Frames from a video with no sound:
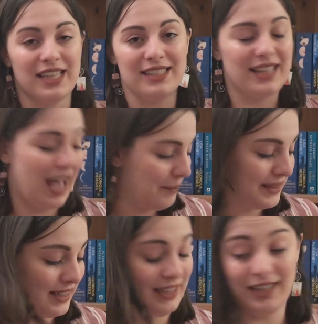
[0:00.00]
this,
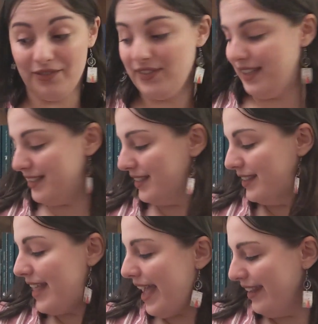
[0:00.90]
absolutely loved this.
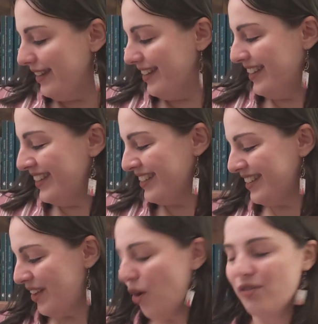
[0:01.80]
Then,
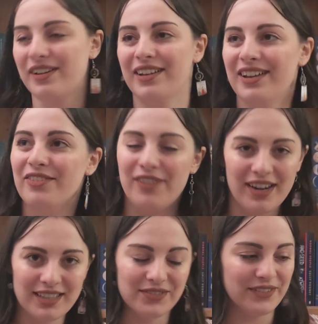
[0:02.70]
oh,
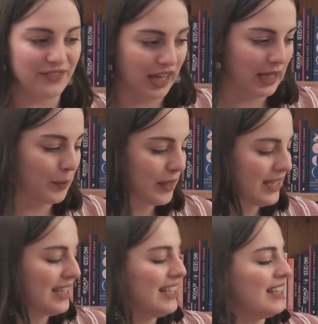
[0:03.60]
very different but though,
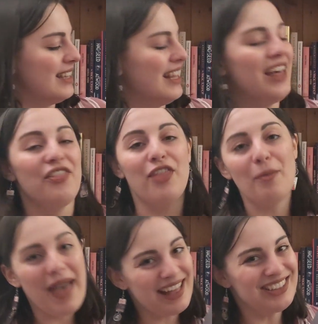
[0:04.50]
The
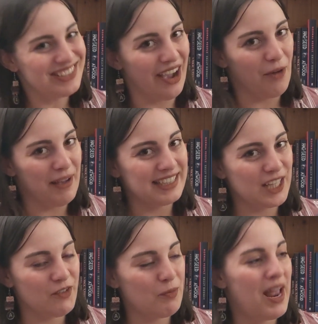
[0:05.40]
Bell Jar by
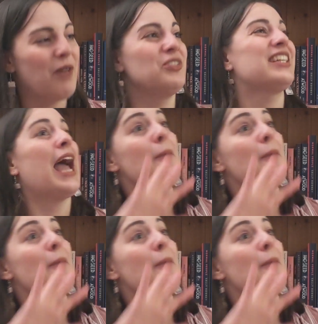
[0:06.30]
Sylvia Plath, which I